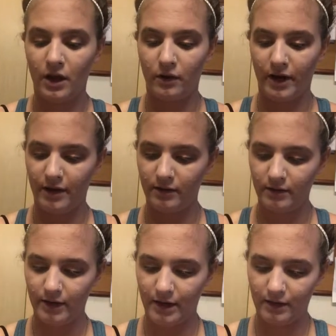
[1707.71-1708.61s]
Okay,
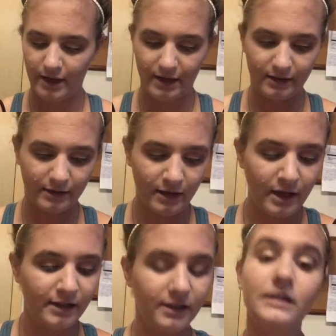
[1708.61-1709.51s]
and then
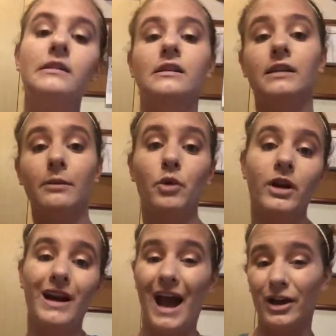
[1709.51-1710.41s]
since this is like more
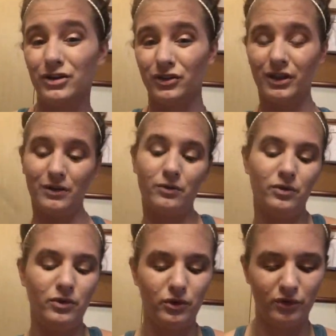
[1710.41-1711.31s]
natural and
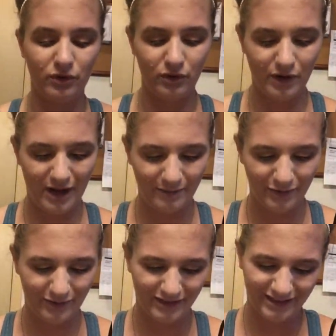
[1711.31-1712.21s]
hoo-hoo, I'm
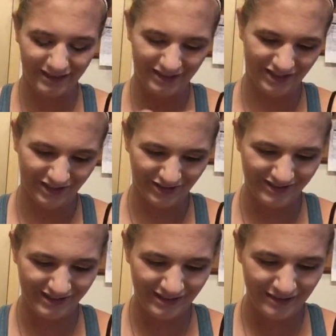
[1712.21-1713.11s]
going to use,